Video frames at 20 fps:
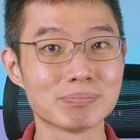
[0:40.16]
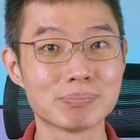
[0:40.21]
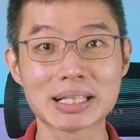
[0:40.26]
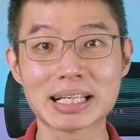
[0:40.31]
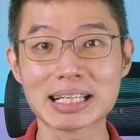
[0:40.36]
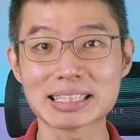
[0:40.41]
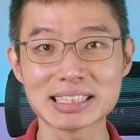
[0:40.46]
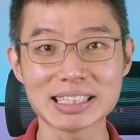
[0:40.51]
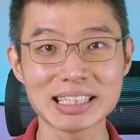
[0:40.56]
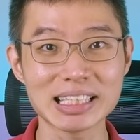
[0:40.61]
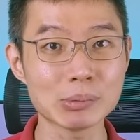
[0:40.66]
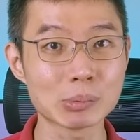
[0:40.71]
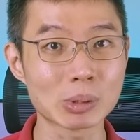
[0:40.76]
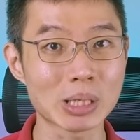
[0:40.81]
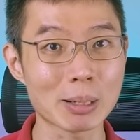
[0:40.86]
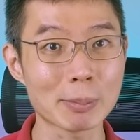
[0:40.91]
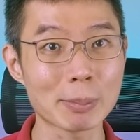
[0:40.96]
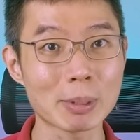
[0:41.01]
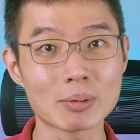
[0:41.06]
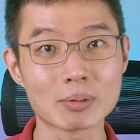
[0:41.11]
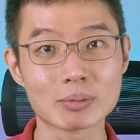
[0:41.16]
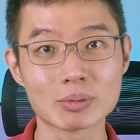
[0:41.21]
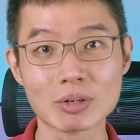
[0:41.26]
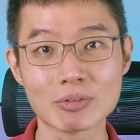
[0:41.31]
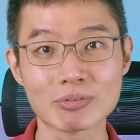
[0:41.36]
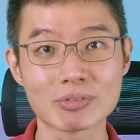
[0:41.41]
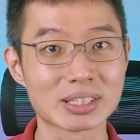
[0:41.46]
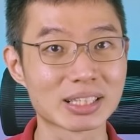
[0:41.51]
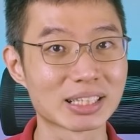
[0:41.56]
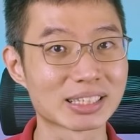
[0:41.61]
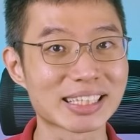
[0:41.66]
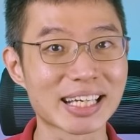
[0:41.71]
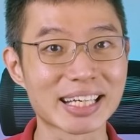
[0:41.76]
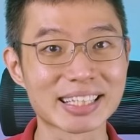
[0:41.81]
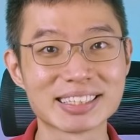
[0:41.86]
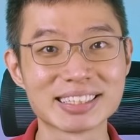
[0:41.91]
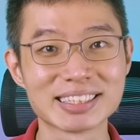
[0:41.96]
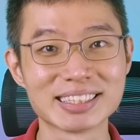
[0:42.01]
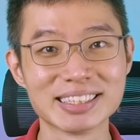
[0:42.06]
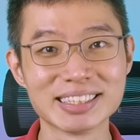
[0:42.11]
because it will help out with the
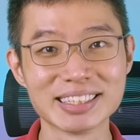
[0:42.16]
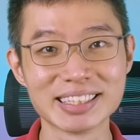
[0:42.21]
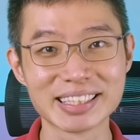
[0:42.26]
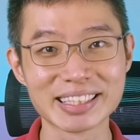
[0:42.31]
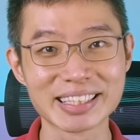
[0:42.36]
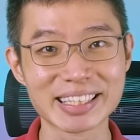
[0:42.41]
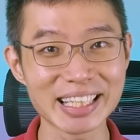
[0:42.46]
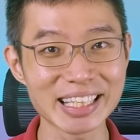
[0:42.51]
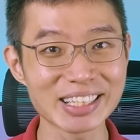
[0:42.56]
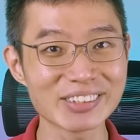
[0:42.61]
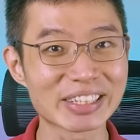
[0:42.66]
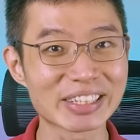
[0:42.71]
channel. In